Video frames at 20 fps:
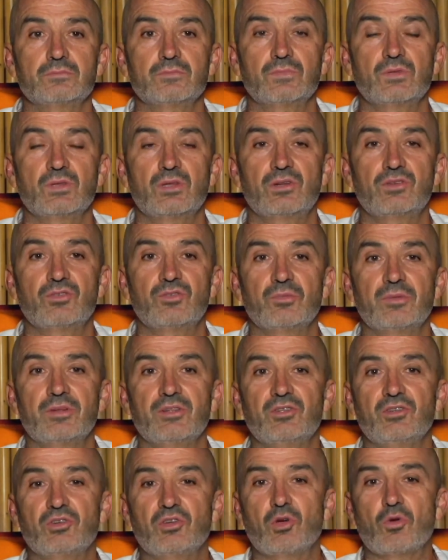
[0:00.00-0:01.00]
That doesn't mean
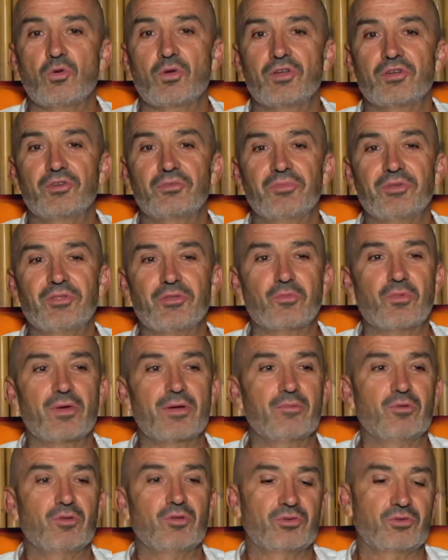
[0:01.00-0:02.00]
you go around and be the
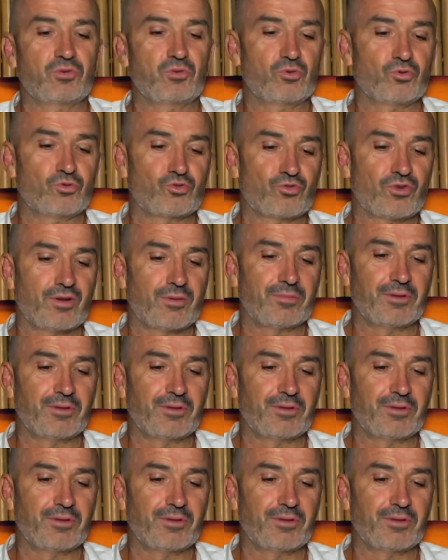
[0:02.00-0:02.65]
rebel and cause trouble